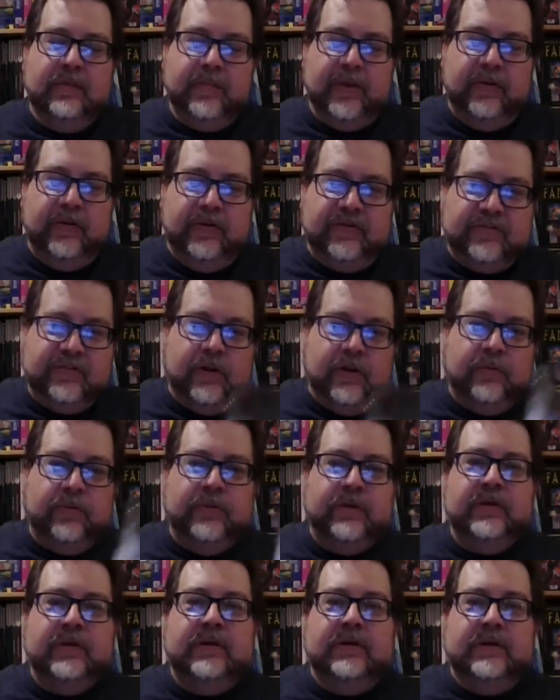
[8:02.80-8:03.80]
Anyway, so
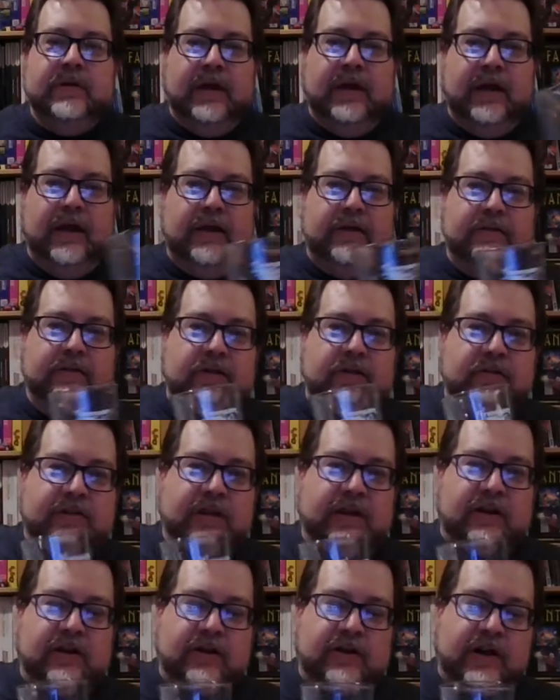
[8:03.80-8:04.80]
you
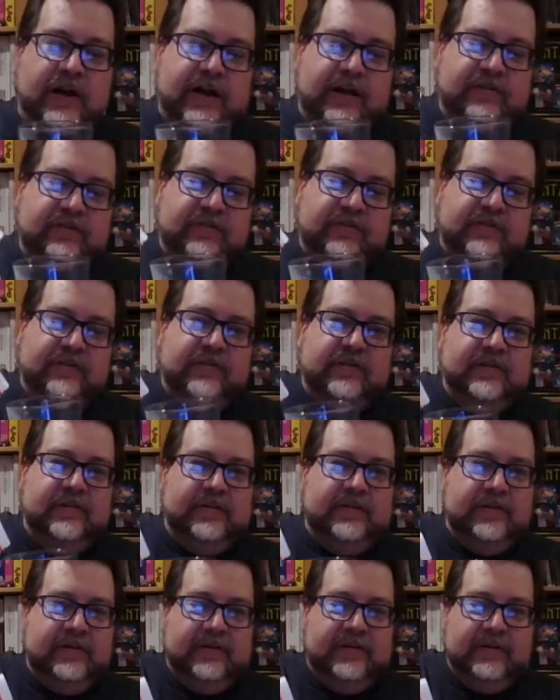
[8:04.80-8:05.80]
take your glass
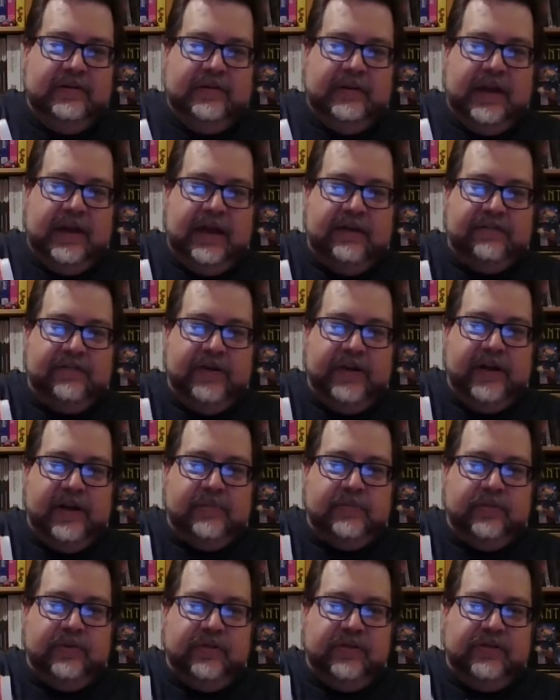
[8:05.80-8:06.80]
halfway
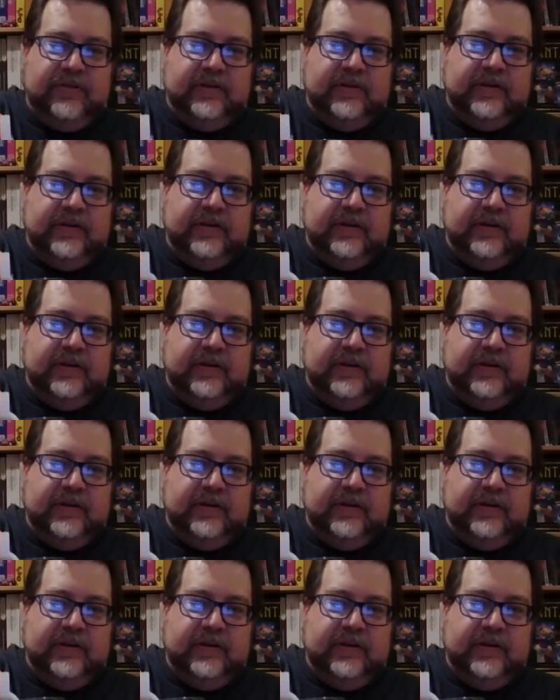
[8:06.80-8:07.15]
up with